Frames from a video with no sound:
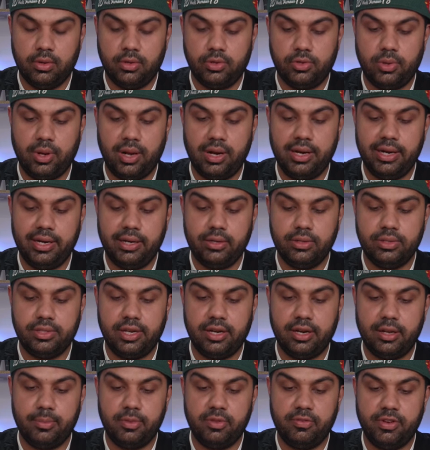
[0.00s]
So I'll need to
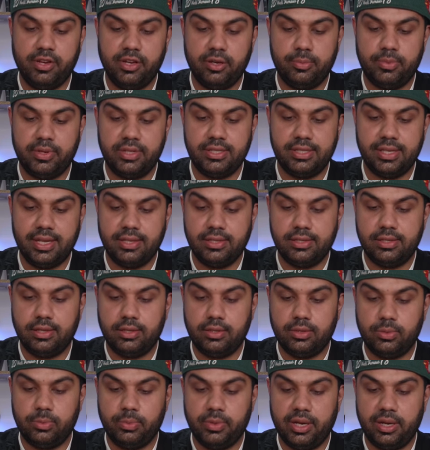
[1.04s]
set up the fingerprint
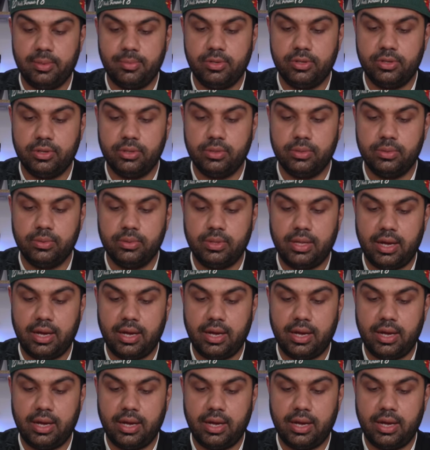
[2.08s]
sensor to be able to do